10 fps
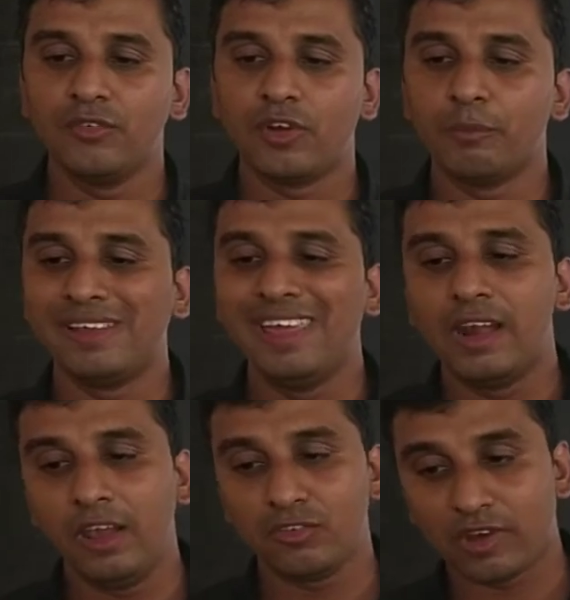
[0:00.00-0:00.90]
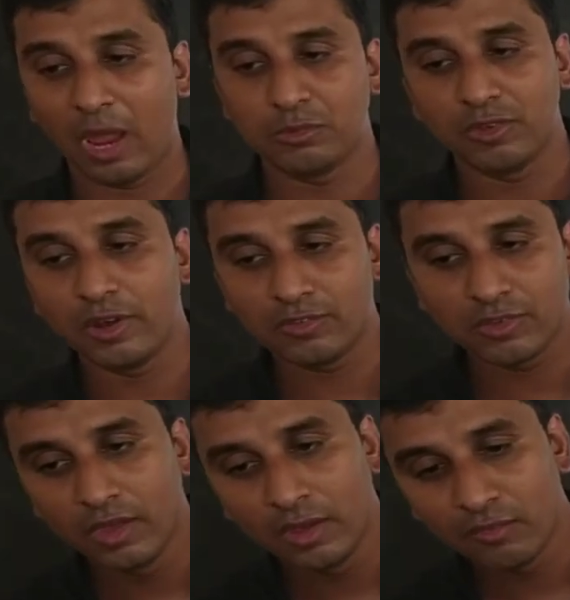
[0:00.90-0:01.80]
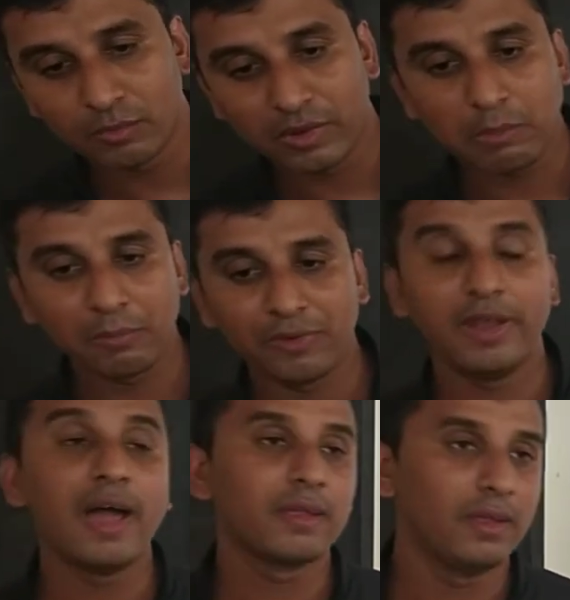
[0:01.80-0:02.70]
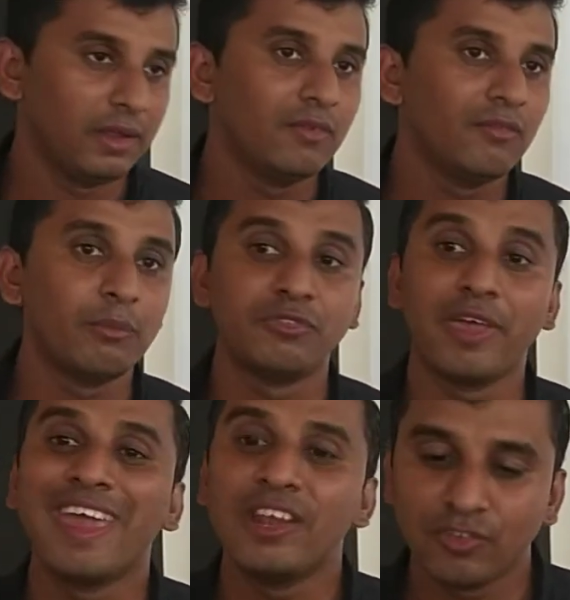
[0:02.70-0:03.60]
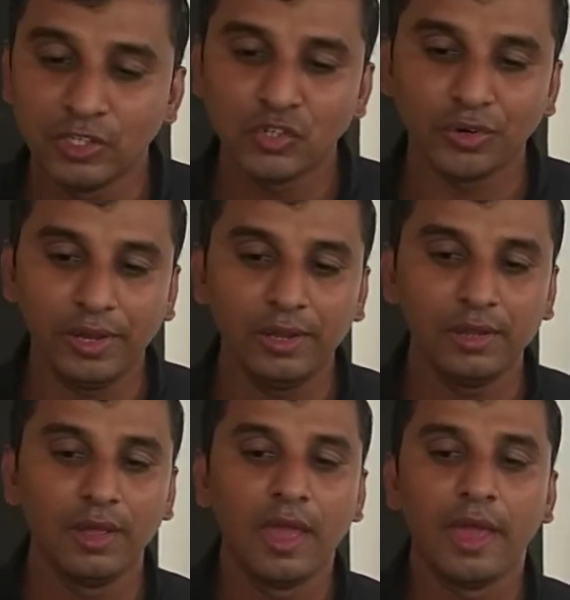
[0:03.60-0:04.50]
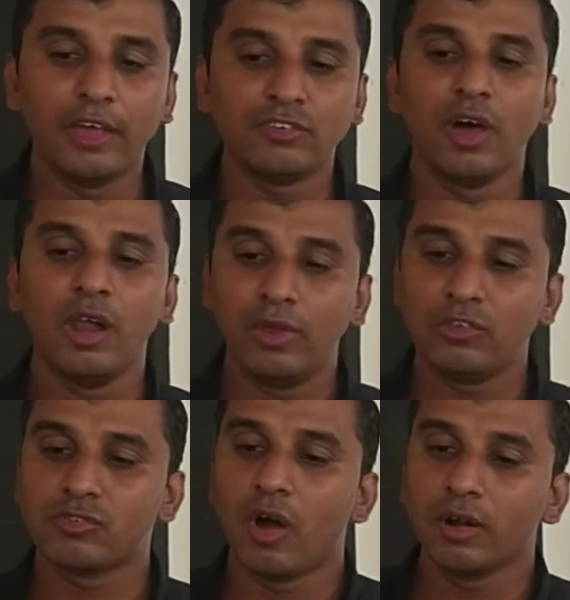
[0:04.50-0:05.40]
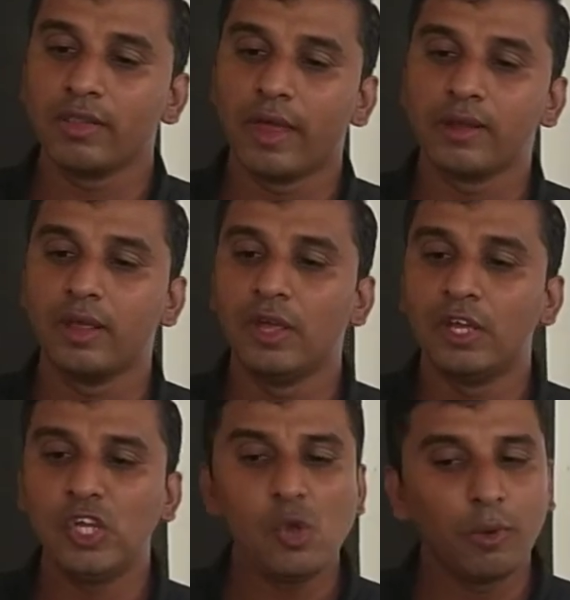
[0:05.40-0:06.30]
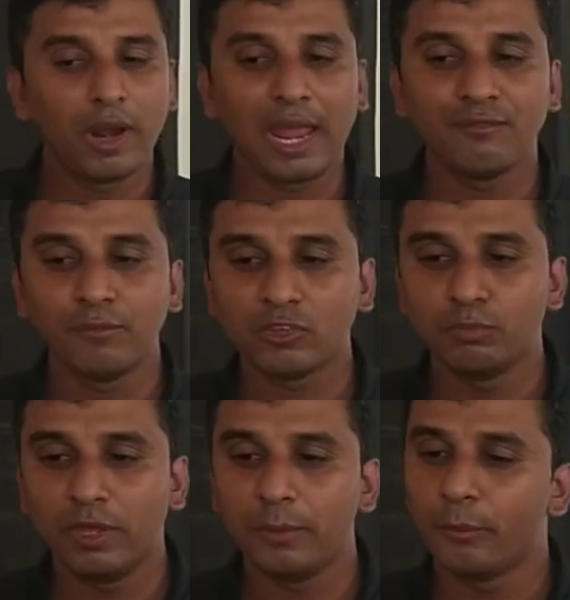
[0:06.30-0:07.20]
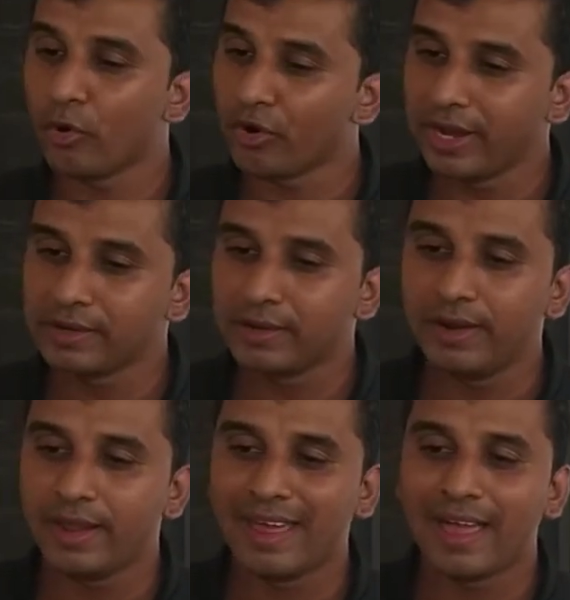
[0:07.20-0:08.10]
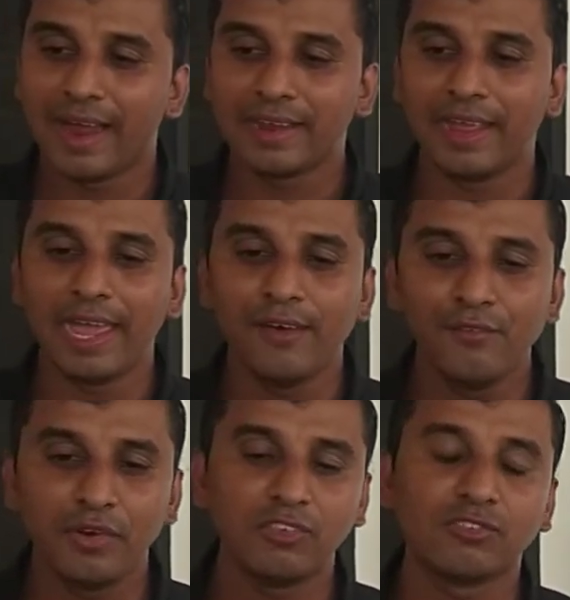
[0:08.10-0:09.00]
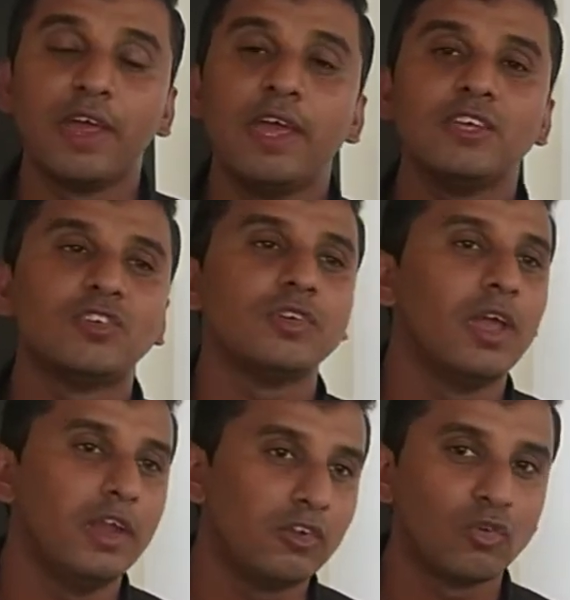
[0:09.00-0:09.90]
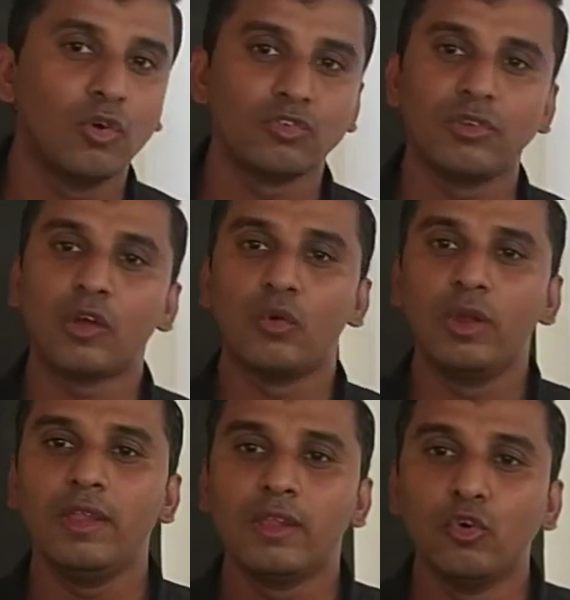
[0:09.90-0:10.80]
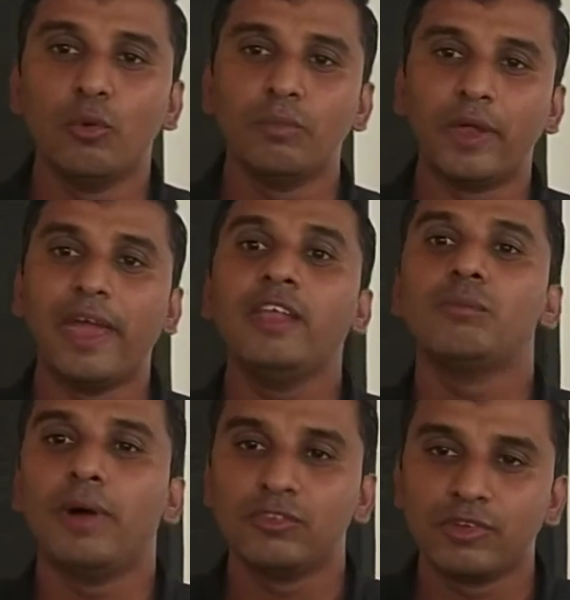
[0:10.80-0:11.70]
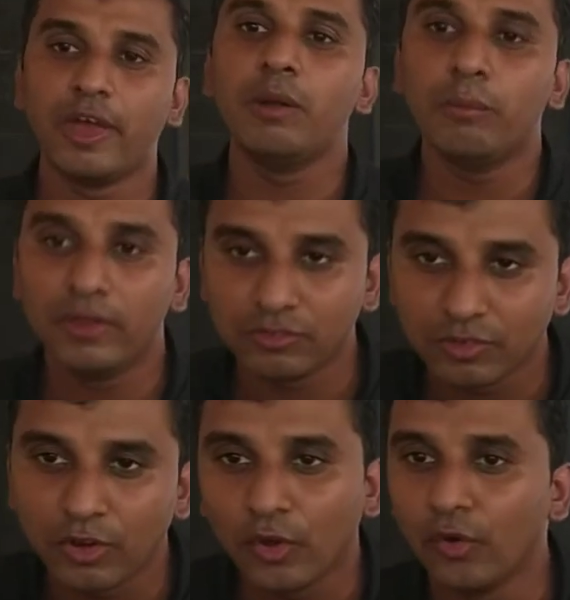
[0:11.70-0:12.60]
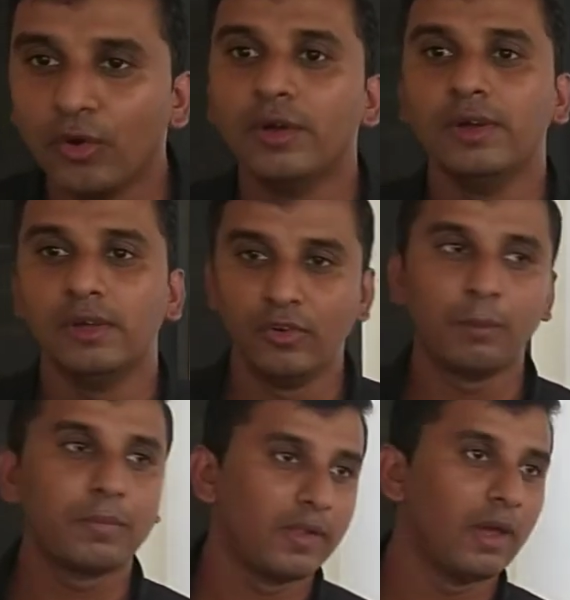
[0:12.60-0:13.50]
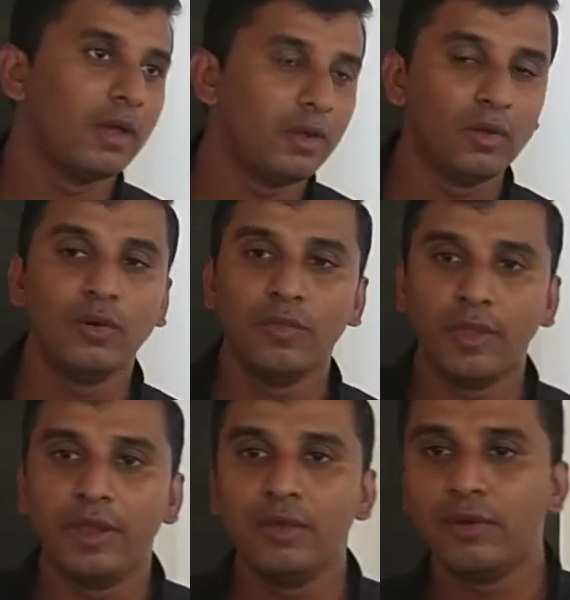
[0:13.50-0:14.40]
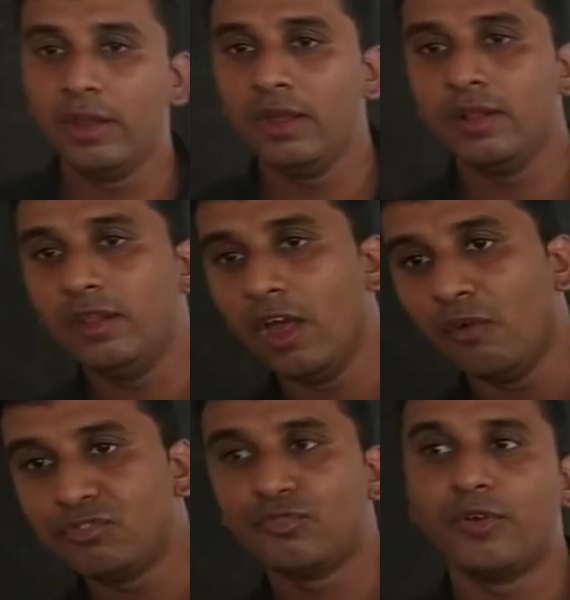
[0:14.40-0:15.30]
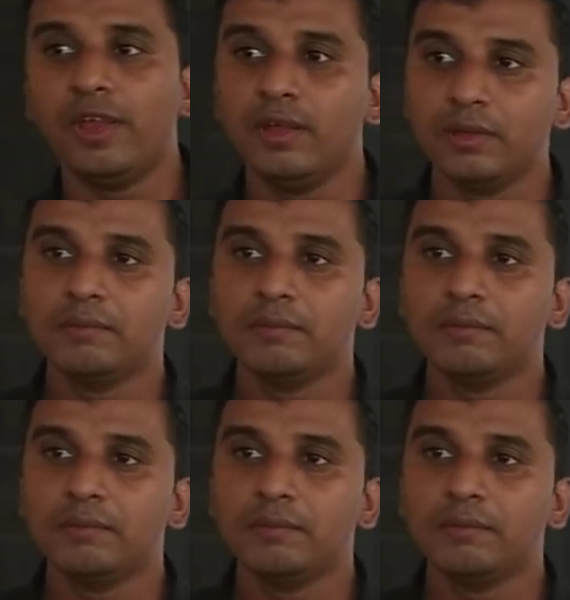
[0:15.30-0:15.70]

from the earliest times, that is from the time of Didache, from the 2nd century, has always taught that human life must be protected at every stage in its course, not only in the womb, that 8 months, 9 months. No, even after the delivery, the offspring,